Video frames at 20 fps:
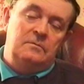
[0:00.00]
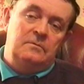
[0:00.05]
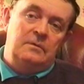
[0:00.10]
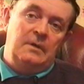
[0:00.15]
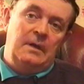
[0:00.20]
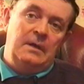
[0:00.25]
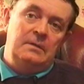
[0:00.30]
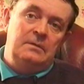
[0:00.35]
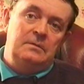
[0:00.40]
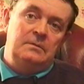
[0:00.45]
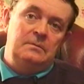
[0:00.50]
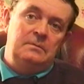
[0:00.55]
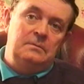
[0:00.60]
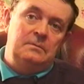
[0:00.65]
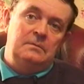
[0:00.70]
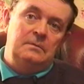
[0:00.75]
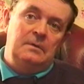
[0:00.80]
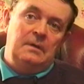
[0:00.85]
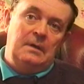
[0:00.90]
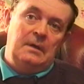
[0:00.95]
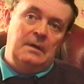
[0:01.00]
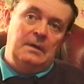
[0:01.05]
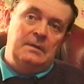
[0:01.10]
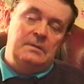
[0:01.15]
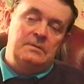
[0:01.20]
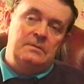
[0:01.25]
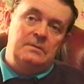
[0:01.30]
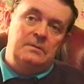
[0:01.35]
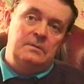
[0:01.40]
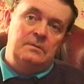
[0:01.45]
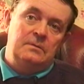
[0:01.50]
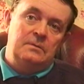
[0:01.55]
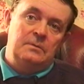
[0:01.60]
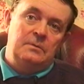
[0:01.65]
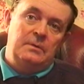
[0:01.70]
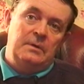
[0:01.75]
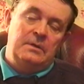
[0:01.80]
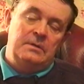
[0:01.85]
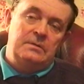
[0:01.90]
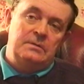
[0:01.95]
Trying to answer your
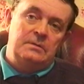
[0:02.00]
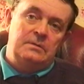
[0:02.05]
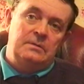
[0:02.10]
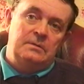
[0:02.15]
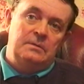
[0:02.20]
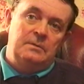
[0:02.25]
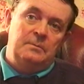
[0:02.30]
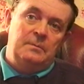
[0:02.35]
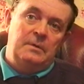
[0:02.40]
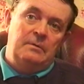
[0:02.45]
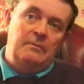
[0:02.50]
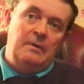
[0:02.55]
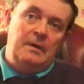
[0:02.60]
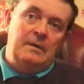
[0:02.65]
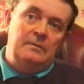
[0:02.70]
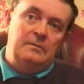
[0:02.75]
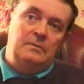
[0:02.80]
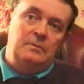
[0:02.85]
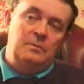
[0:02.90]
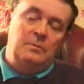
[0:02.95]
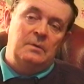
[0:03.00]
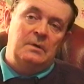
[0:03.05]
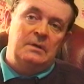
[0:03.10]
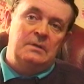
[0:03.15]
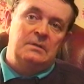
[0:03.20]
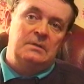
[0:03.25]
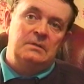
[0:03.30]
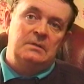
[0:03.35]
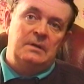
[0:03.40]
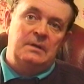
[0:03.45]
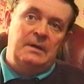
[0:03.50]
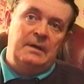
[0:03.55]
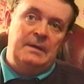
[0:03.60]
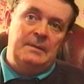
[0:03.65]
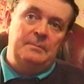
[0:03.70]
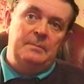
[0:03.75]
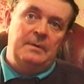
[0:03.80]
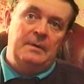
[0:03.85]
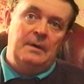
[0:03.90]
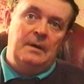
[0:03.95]
question around what
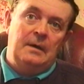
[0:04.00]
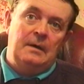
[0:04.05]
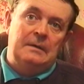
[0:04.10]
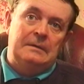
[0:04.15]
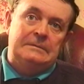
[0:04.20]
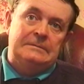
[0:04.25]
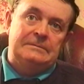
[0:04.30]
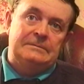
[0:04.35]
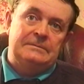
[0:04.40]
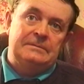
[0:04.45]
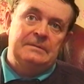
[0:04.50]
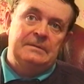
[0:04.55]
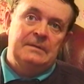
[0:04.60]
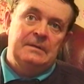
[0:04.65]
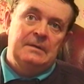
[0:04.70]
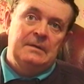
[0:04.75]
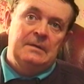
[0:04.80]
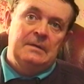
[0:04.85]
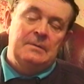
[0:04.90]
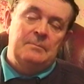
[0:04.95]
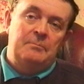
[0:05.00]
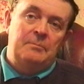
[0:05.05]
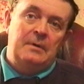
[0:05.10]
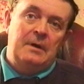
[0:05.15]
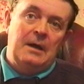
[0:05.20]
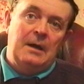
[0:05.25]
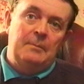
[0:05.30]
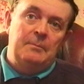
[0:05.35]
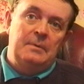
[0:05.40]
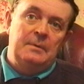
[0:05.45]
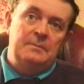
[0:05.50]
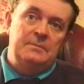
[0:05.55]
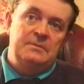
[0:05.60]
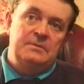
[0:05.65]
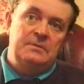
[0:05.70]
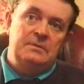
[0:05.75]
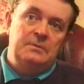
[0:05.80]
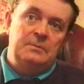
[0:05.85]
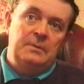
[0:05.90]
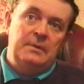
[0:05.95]
type of problems
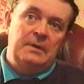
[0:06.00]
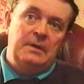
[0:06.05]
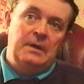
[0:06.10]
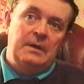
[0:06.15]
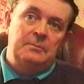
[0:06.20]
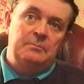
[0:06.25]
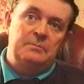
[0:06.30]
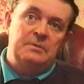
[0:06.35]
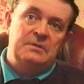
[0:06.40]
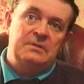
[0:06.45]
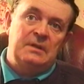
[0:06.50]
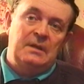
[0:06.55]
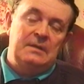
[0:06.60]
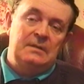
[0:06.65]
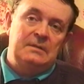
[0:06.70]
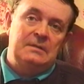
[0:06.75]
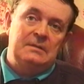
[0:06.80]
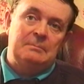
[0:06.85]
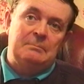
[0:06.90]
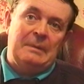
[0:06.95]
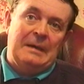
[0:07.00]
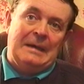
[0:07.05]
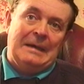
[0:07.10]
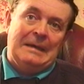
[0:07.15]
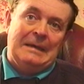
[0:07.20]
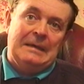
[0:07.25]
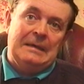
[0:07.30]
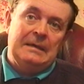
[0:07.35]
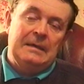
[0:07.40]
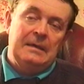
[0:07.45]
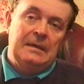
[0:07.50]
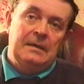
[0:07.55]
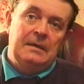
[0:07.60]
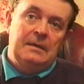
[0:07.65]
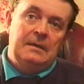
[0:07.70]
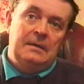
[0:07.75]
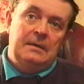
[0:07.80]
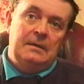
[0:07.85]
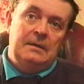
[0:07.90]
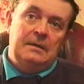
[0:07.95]
do we get presented by
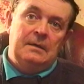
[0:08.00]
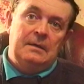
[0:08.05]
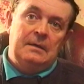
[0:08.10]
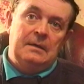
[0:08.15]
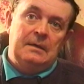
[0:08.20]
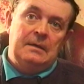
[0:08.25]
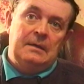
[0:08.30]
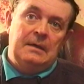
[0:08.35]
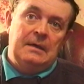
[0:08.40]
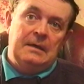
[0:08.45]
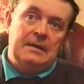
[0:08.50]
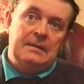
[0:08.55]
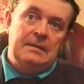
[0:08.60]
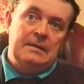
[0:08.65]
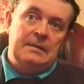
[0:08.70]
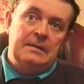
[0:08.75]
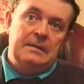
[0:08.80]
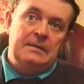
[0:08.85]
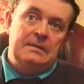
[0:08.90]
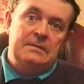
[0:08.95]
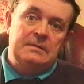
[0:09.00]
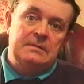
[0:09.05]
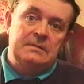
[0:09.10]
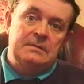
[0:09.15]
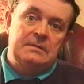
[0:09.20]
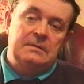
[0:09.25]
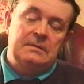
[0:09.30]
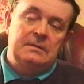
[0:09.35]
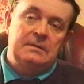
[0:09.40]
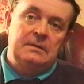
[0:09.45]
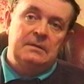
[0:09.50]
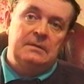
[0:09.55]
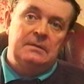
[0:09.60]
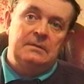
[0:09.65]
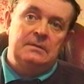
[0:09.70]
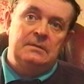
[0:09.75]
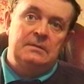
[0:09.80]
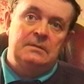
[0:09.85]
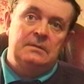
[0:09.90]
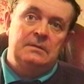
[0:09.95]
Catholics,
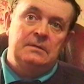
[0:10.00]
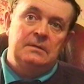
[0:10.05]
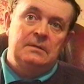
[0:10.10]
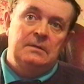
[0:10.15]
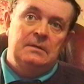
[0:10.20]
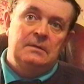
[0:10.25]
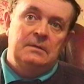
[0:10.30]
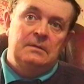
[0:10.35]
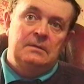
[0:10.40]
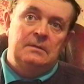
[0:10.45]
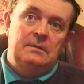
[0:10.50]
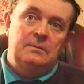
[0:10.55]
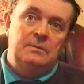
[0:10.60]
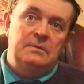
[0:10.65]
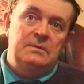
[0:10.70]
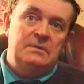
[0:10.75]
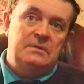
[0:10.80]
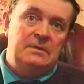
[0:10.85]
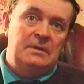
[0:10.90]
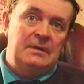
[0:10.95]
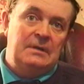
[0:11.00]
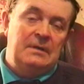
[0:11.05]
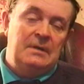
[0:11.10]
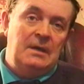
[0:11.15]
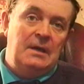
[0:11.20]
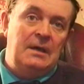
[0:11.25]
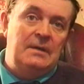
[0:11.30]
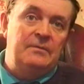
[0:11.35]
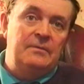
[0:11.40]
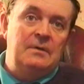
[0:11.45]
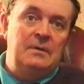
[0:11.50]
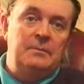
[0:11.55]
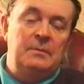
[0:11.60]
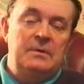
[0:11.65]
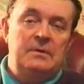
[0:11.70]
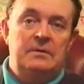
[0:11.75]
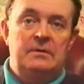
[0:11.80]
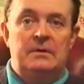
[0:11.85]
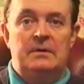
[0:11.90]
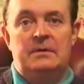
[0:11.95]
and the one certainly I've come
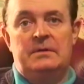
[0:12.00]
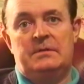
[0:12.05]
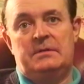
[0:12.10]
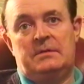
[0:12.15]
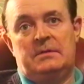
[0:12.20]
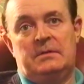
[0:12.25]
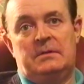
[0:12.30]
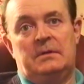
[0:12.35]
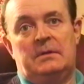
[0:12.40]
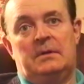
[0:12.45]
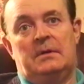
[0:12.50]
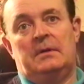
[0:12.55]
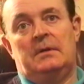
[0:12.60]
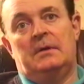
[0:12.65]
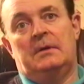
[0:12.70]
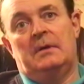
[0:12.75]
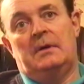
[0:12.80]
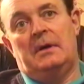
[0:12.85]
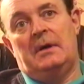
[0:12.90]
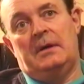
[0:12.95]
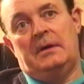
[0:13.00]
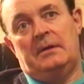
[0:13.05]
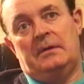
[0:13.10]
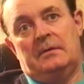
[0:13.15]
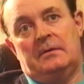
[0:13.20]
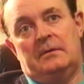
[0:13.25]
across, I